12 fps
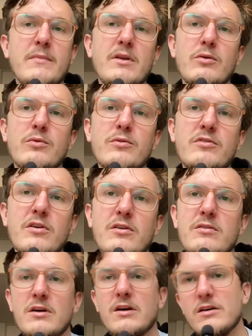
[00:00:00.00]
Also,
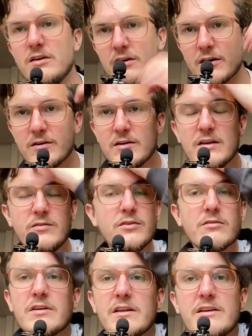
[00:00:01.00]
you know, if you're
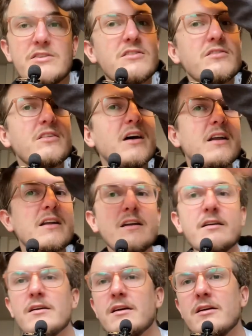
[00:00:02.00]
really just starting,
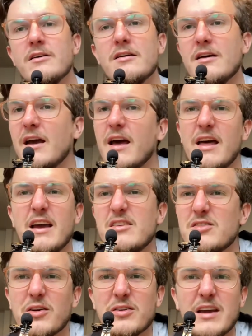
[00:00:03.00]
it's
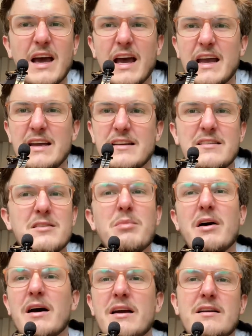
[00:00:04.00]
okay to
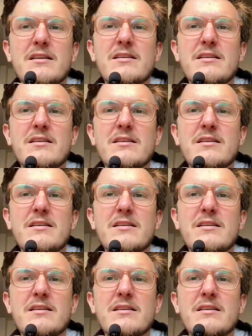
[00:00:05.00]
buy